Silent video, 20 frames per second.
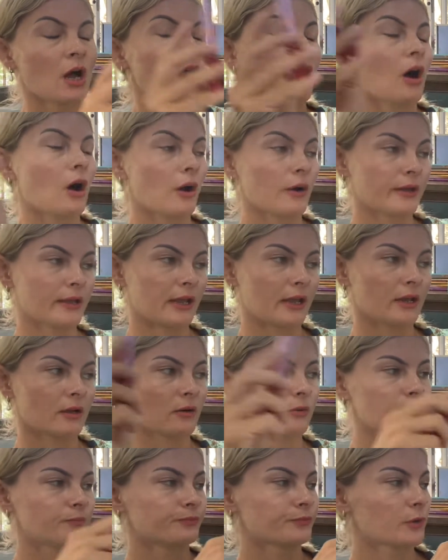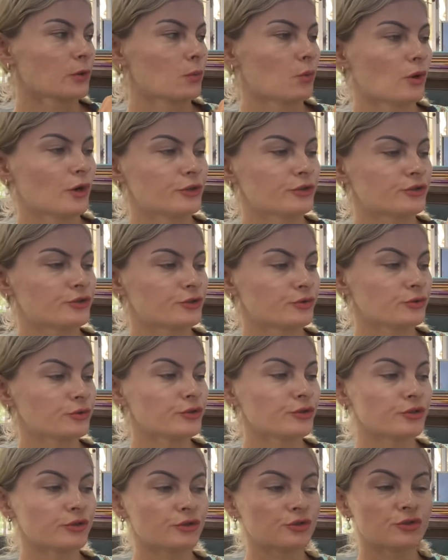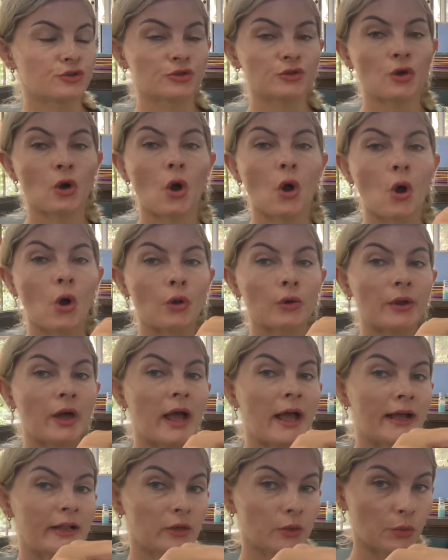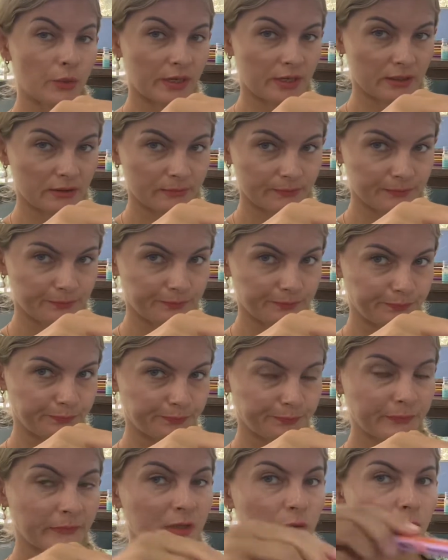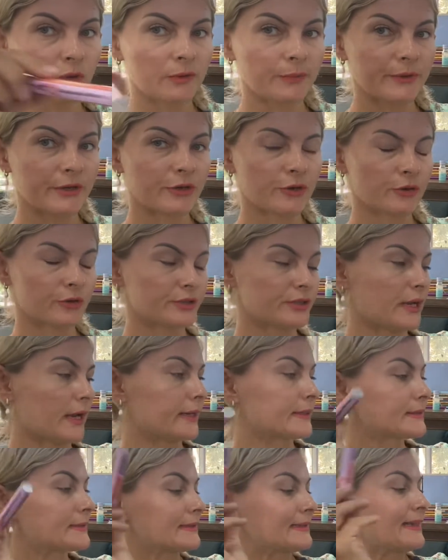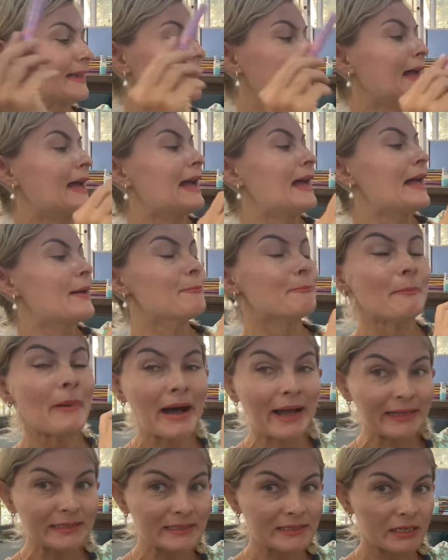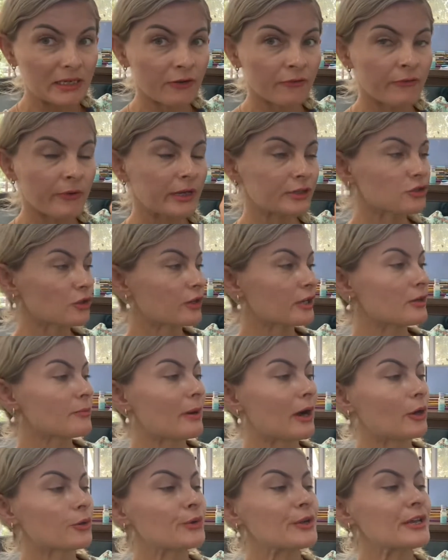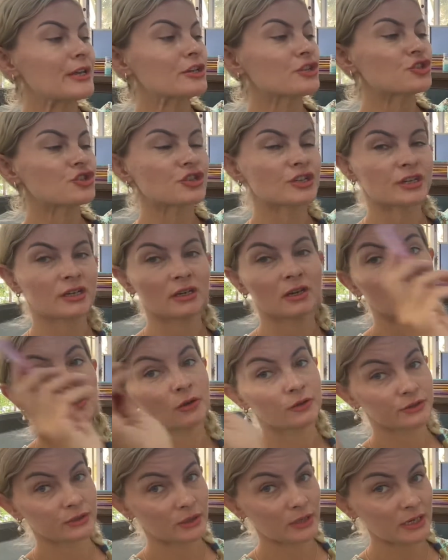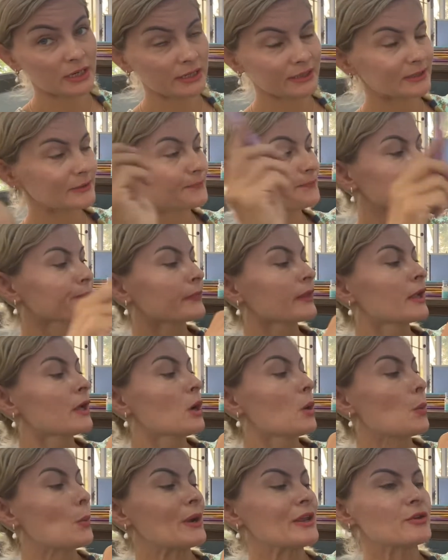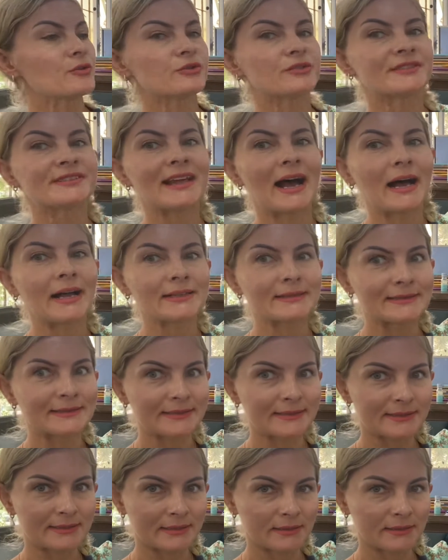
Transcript: Okay, what do you do on Halloween? It will be in your text. But if we are talking about he, she, also it, we use does,